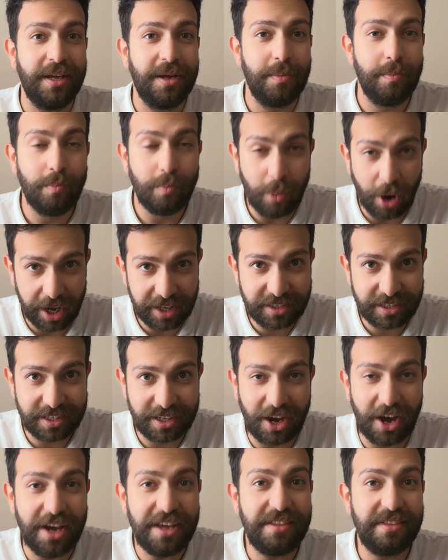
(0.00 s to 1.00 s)
But
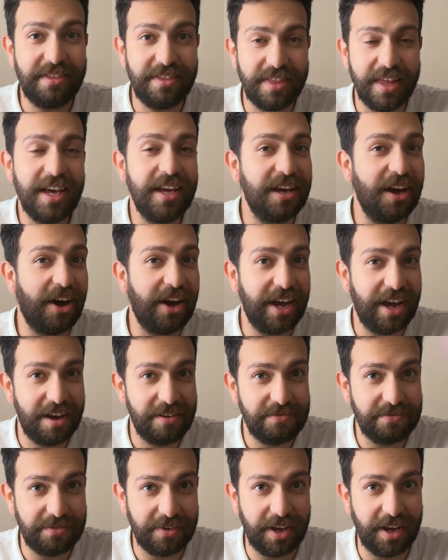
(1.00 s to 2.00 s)
I think I have
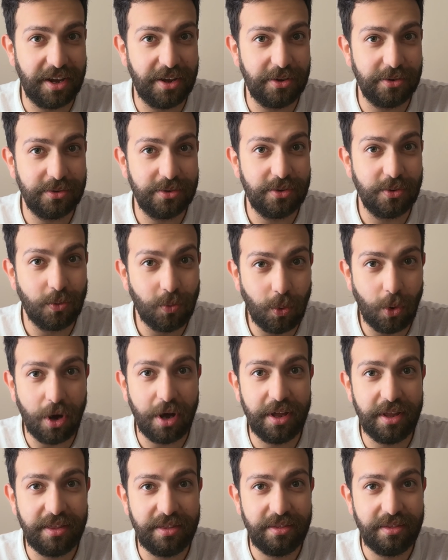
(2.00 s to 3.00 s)
found
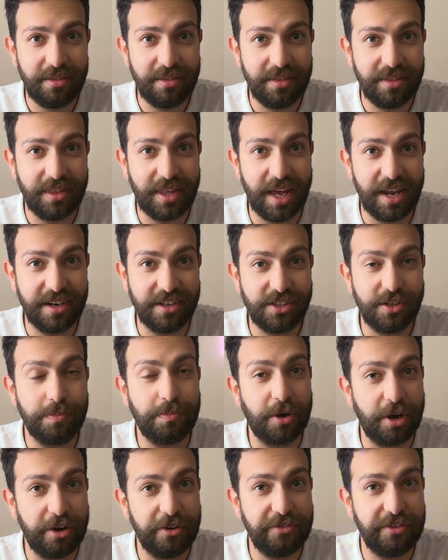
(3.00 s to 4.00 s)
one that is the
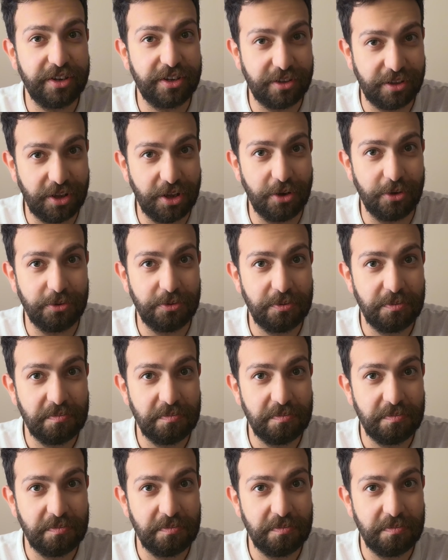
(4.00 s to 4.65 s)
perfect clone.